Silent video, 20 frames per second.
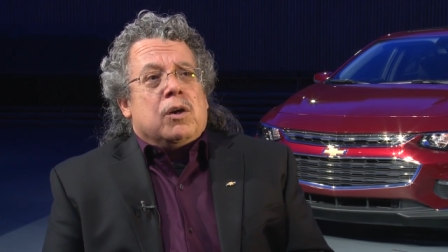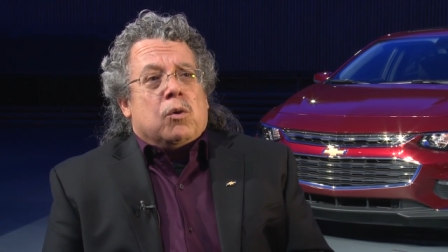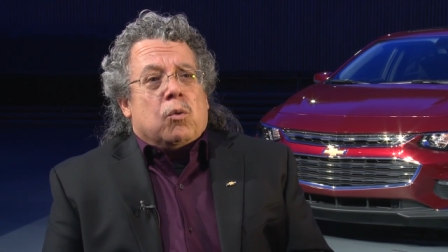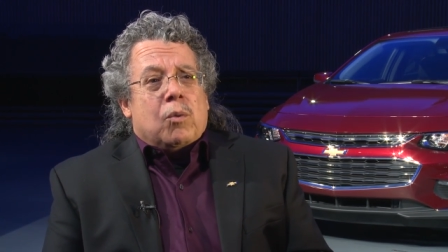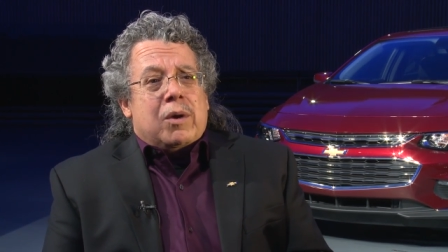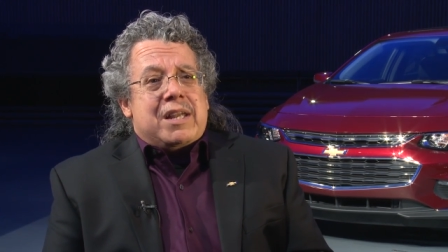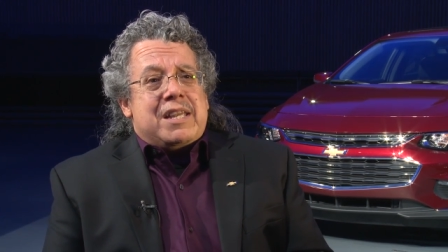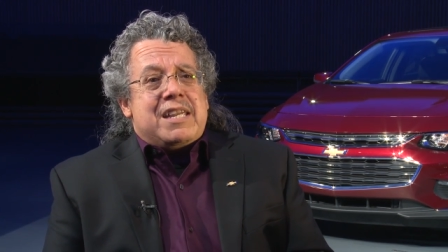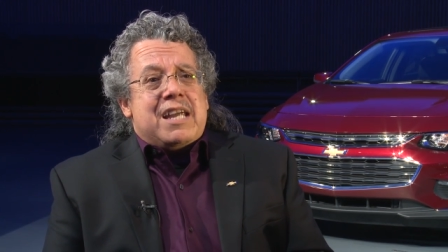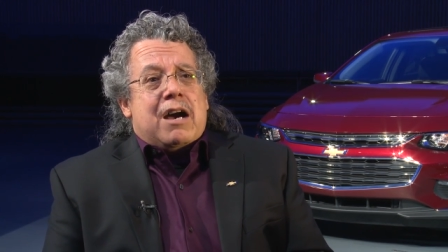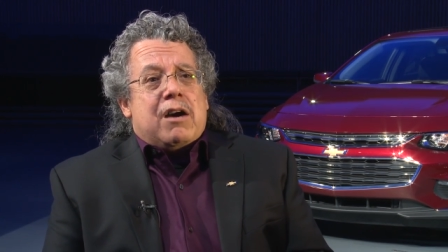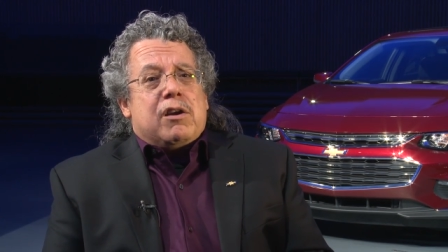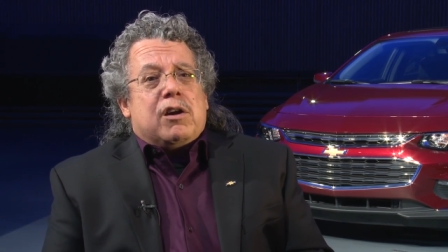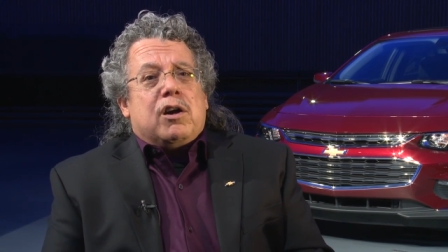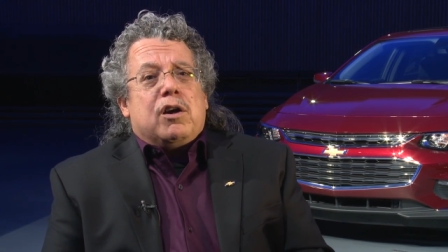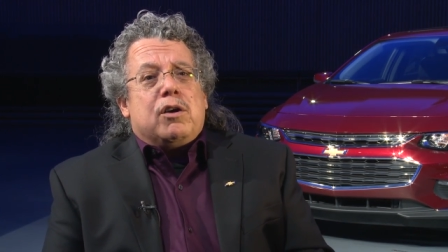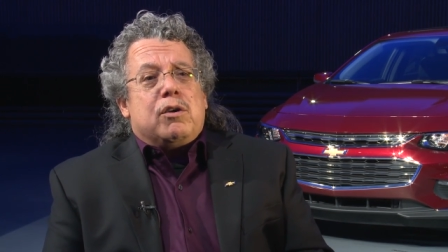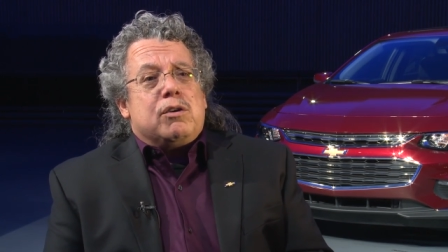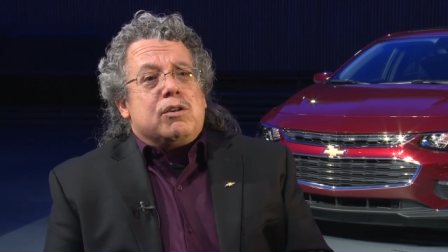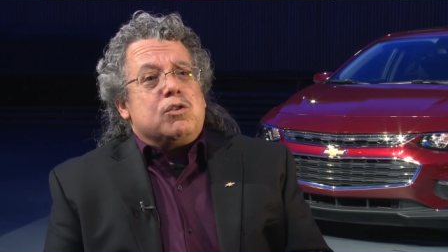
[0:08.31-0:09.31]
went down
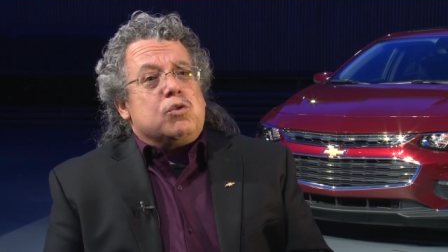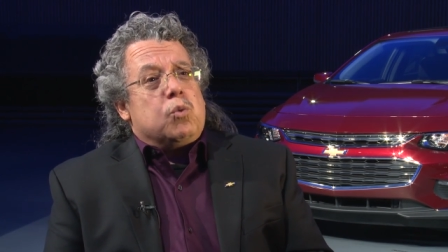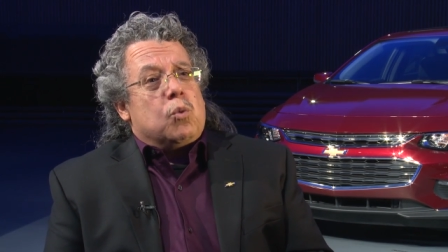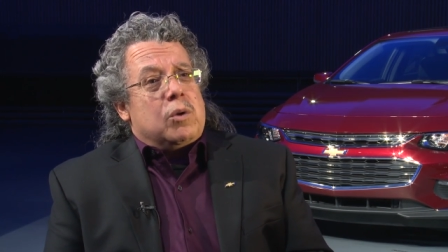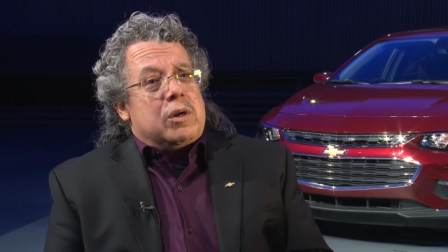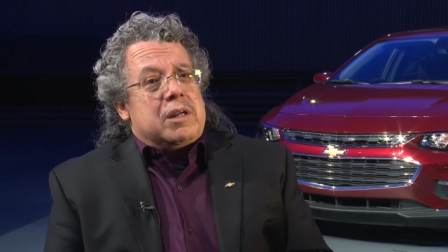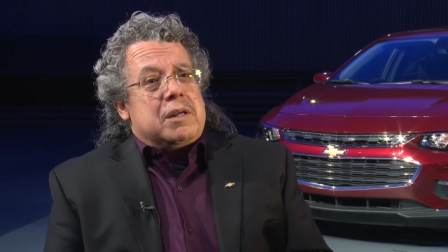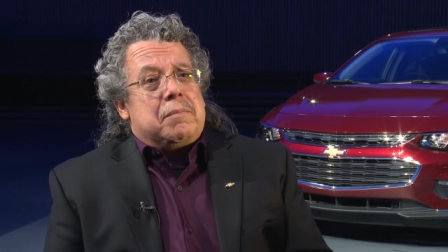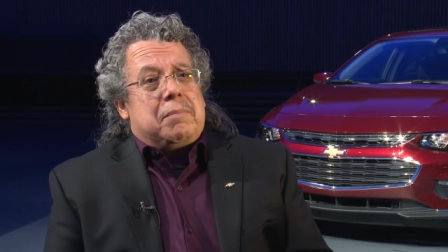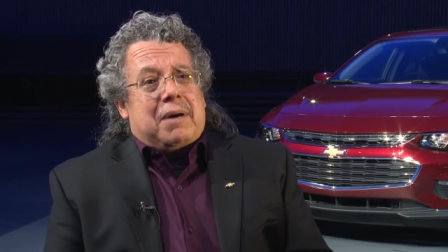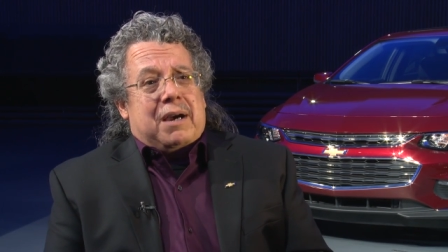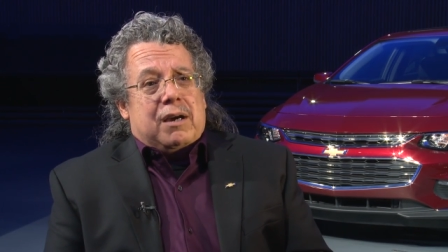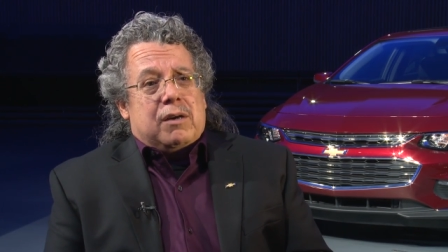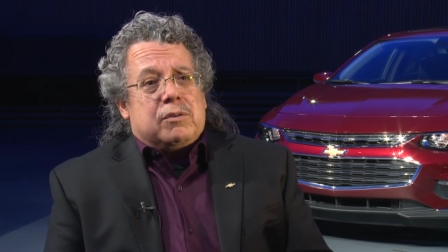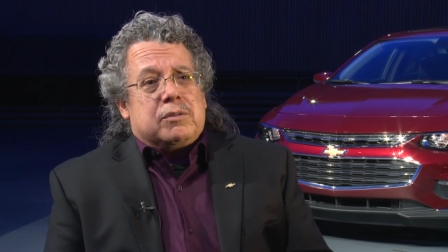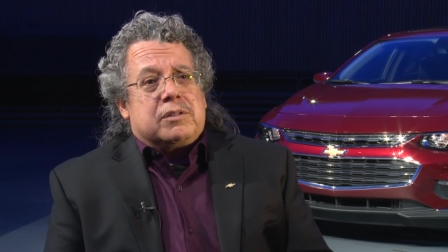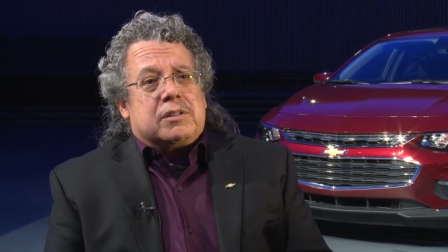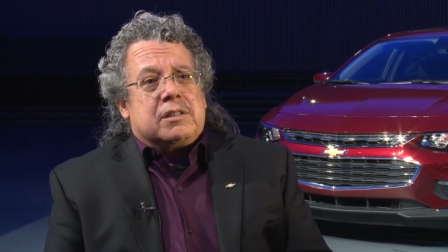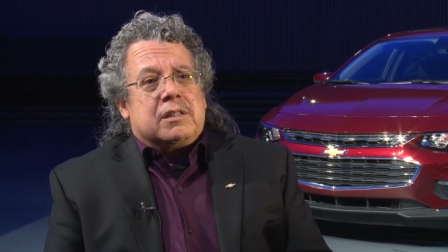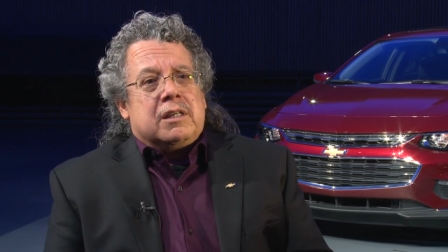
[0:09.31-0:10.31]
120
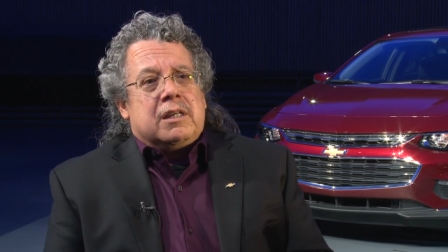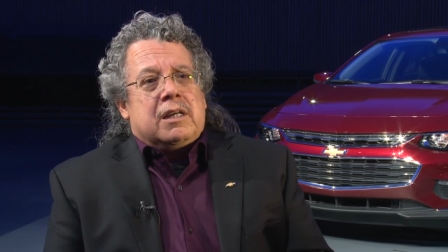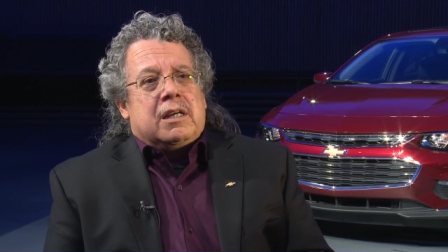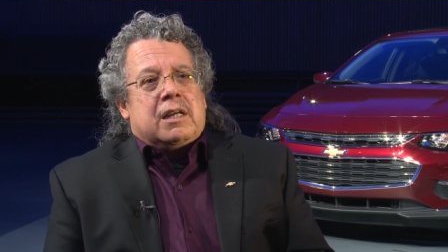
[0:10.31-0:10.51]
pounds.